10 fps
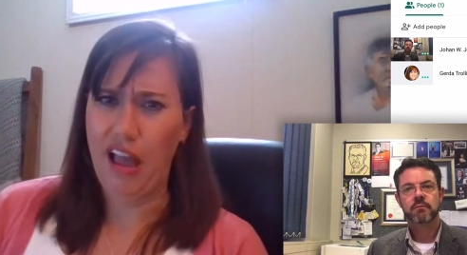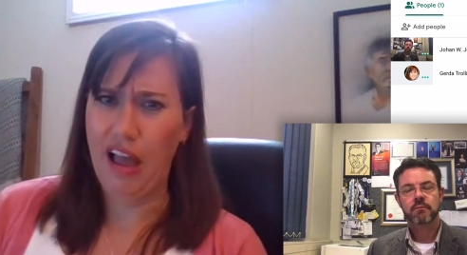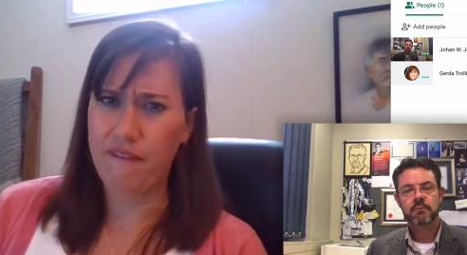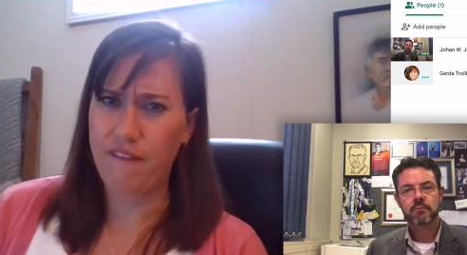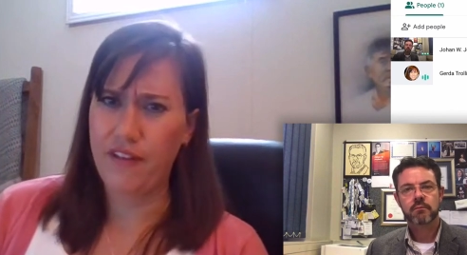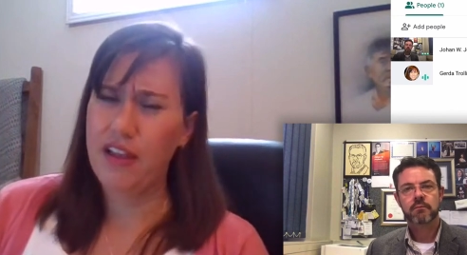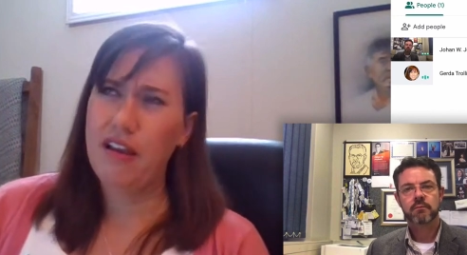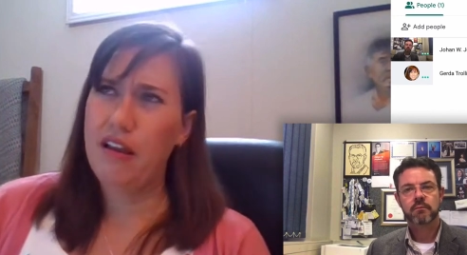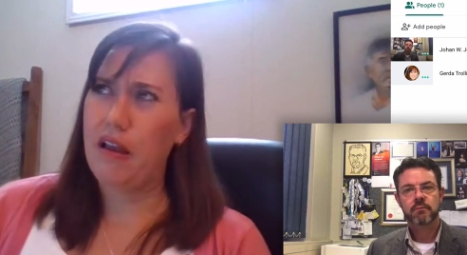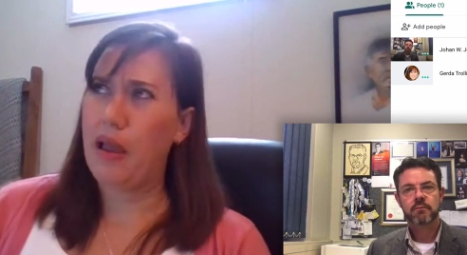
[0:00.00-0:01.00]
Speaker 1: I've
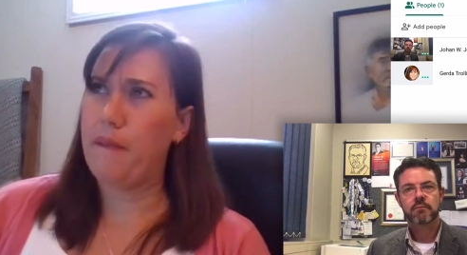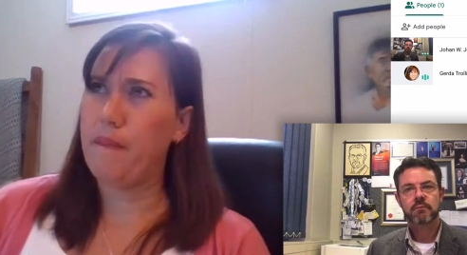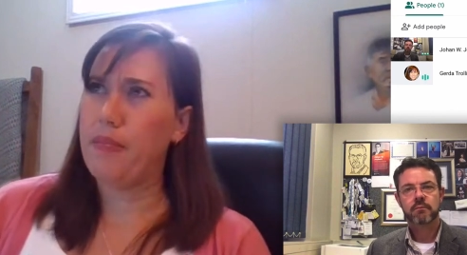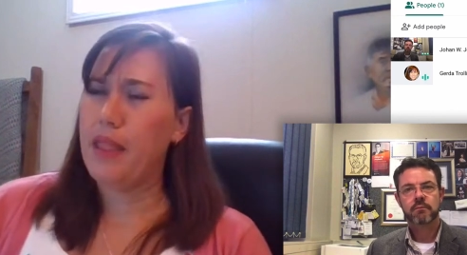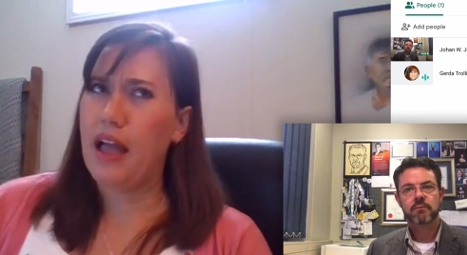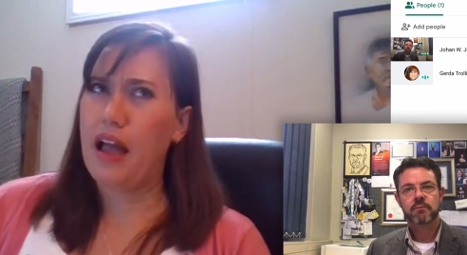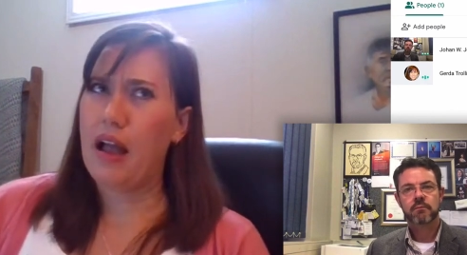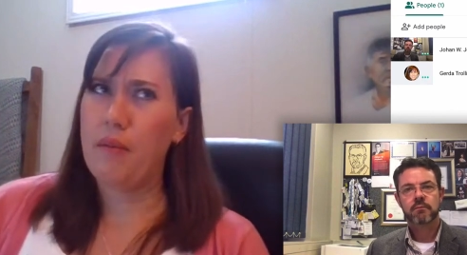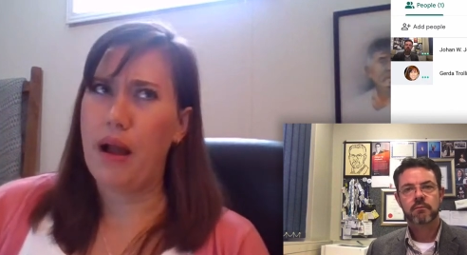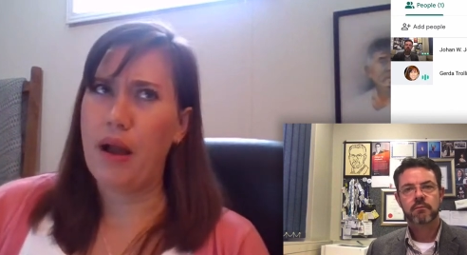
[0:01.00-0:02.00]
um,
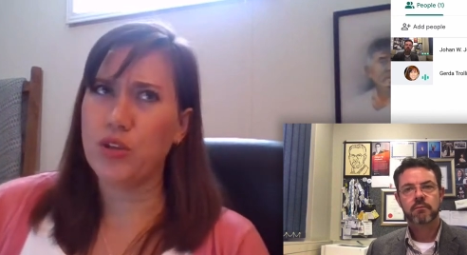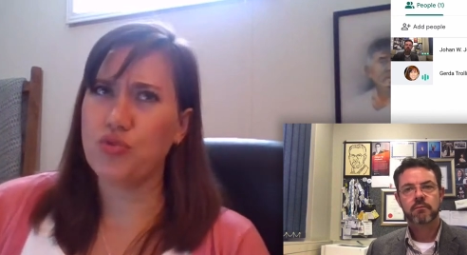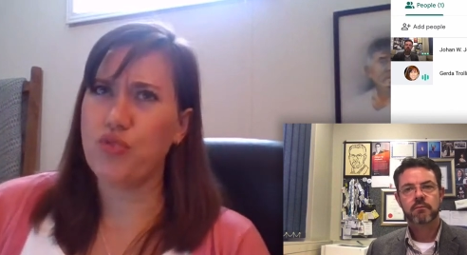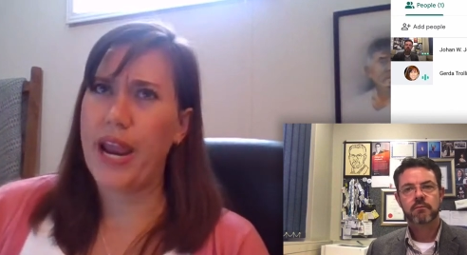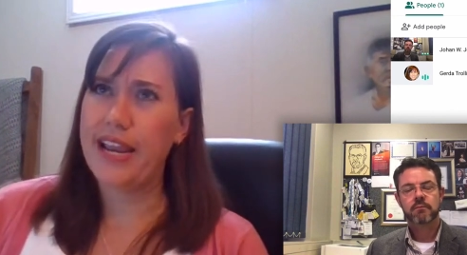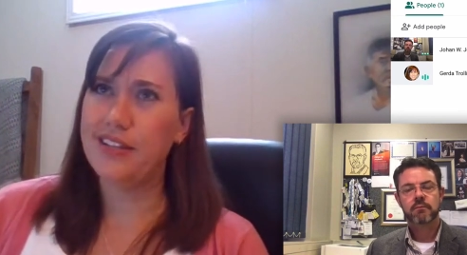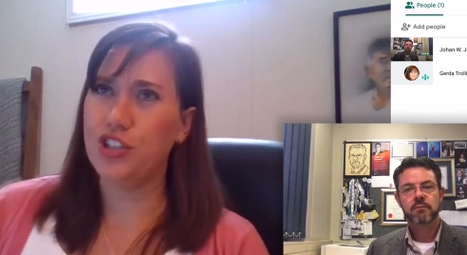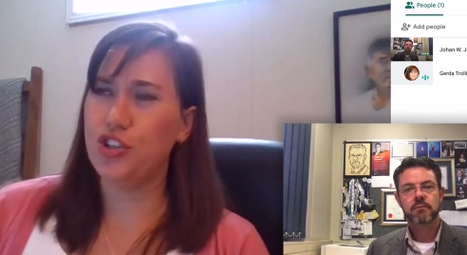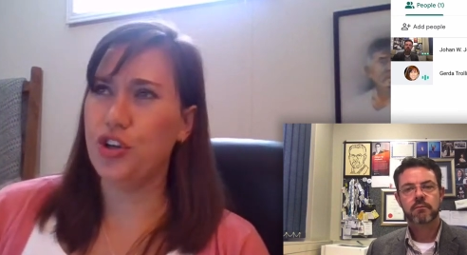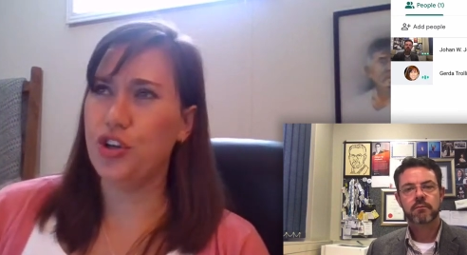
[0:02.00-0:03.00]
I, um, I, was
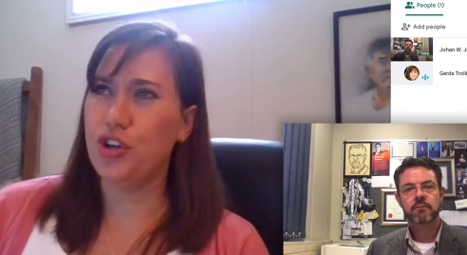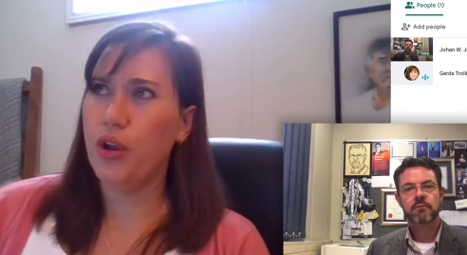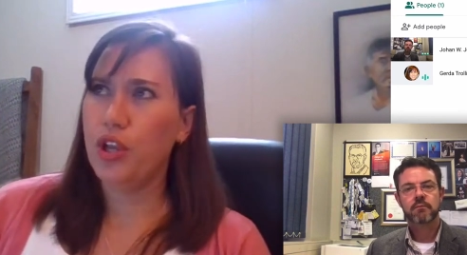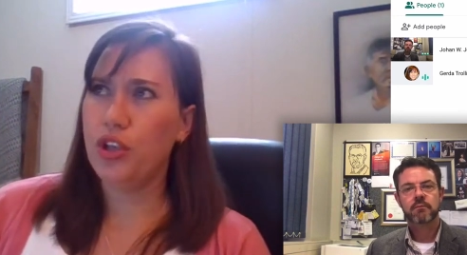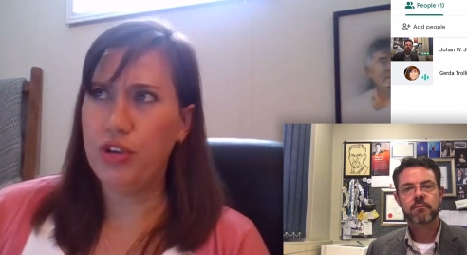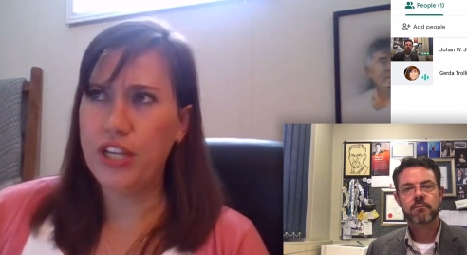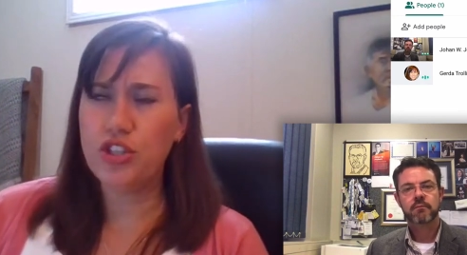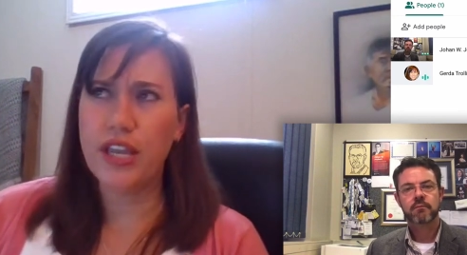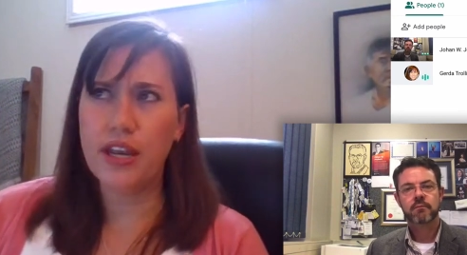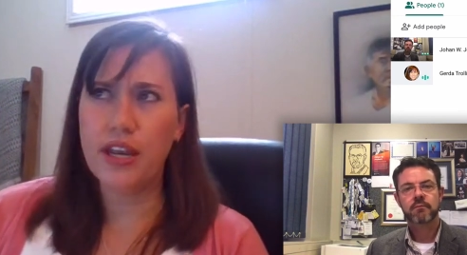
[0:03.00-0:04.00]
raised, you know, you
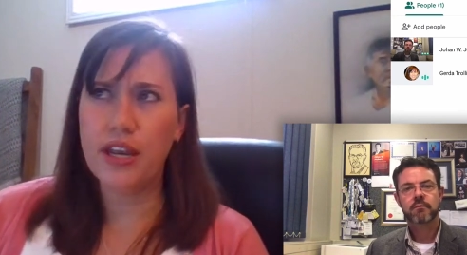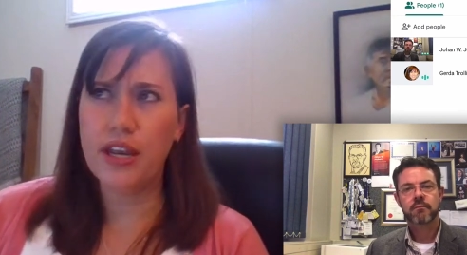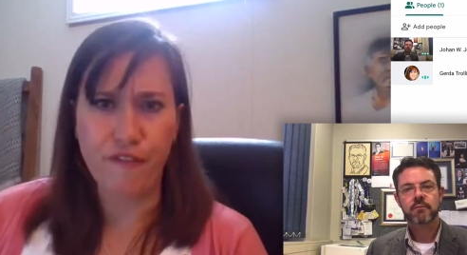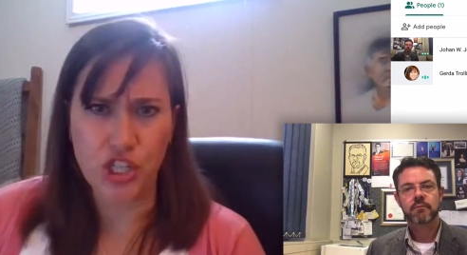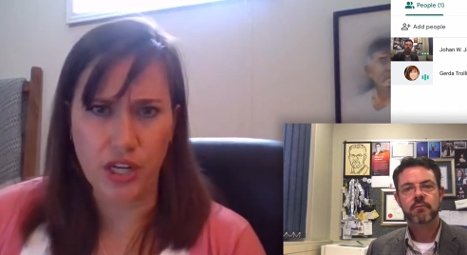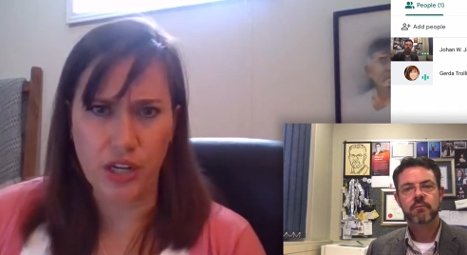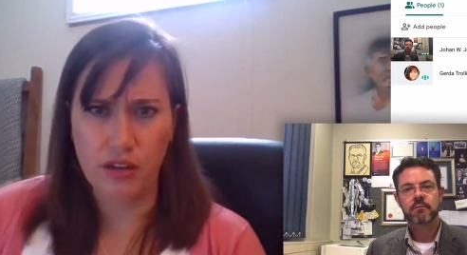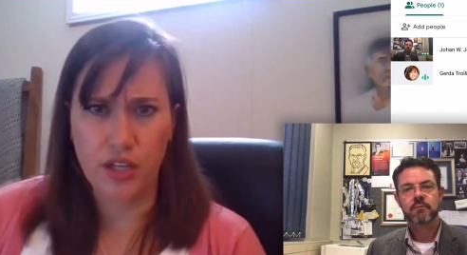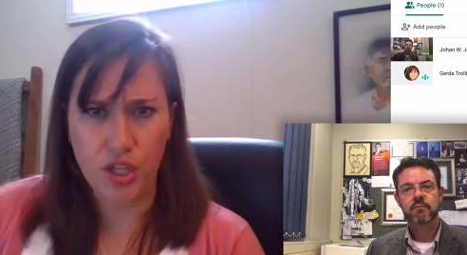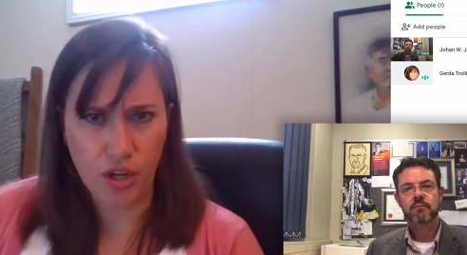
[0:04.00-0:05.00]
need to get a
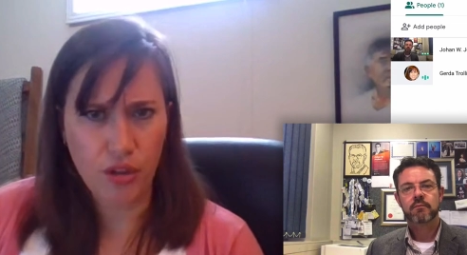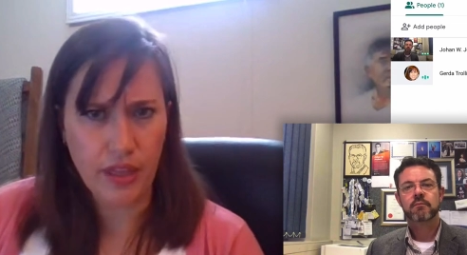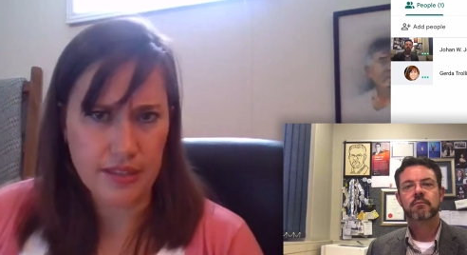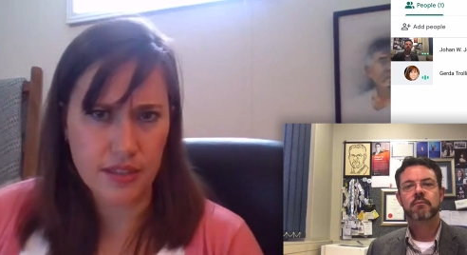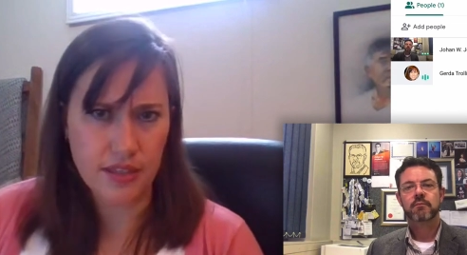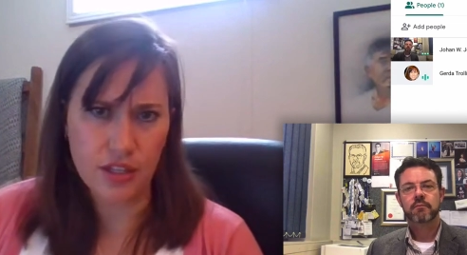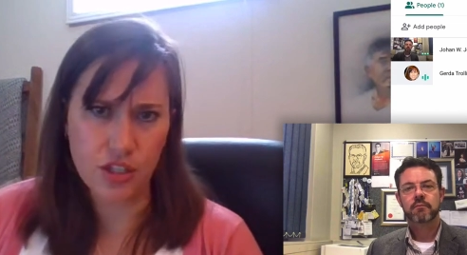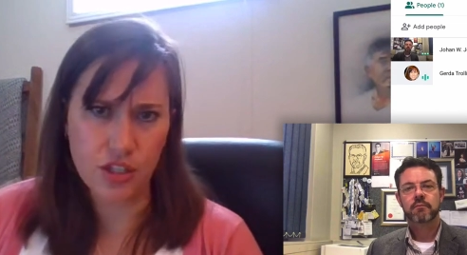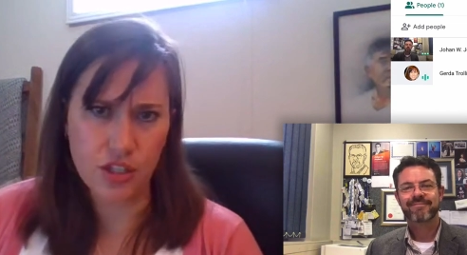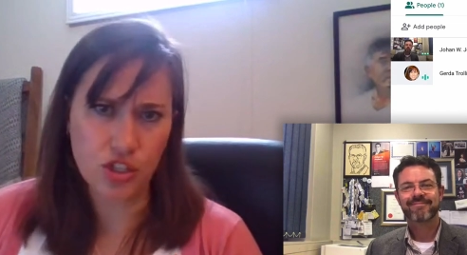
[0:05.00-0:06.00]
profession. You know,
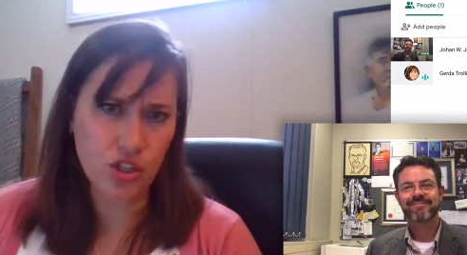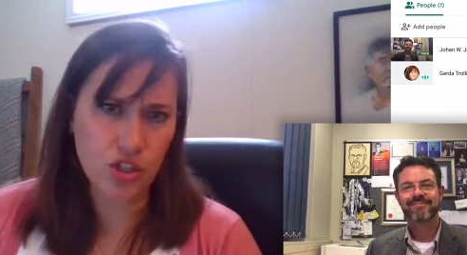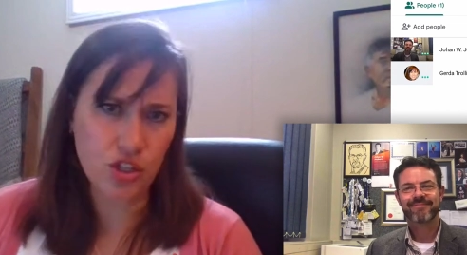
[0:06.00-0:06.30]
that's it,